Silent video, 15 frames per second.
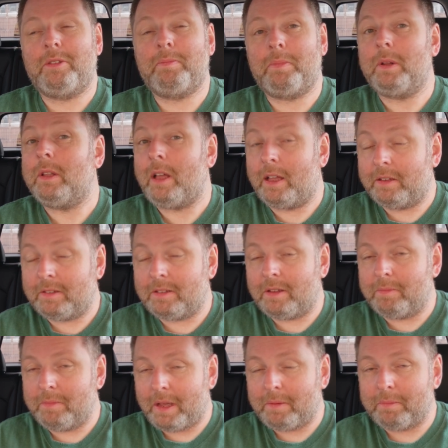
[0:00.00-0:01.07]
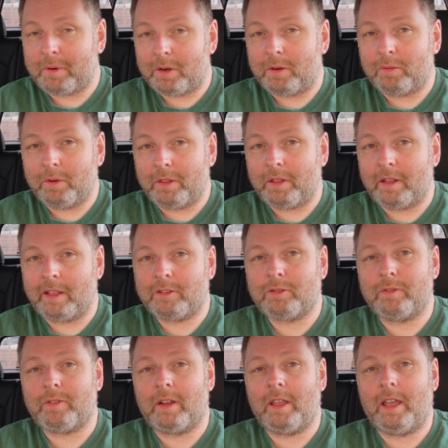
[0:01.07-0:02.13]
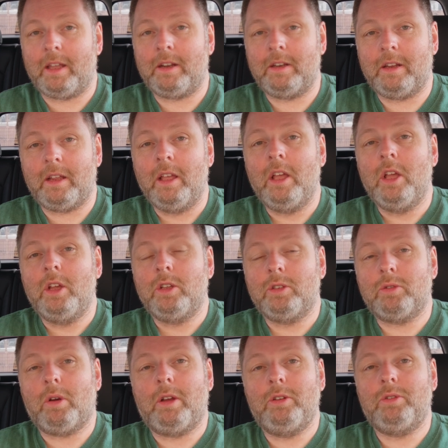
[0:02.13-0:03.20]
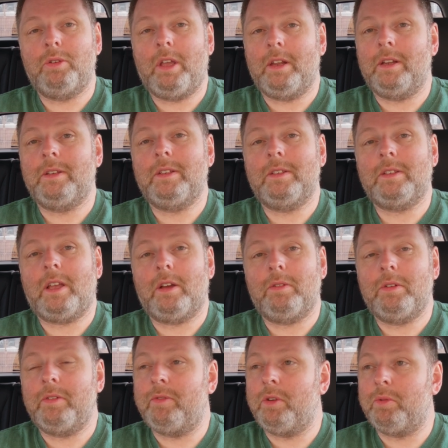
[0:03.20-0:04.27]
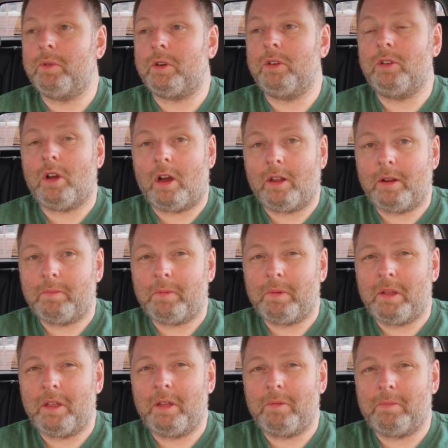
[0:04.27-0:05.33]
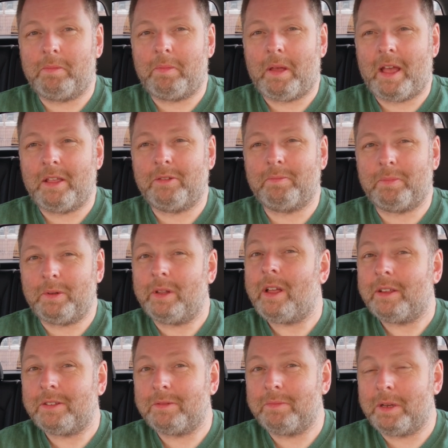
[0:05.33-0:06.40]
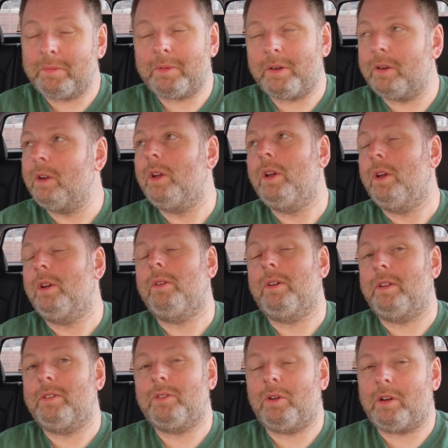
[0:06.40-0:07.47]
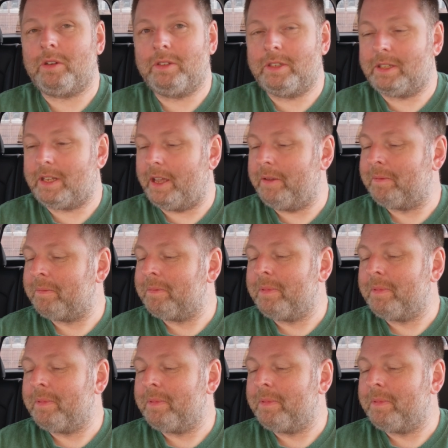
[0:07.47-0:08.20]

Plus member with Electrify Canada, so I do get a discount. If you were not a Pass Plus member, well, it's so hard to say,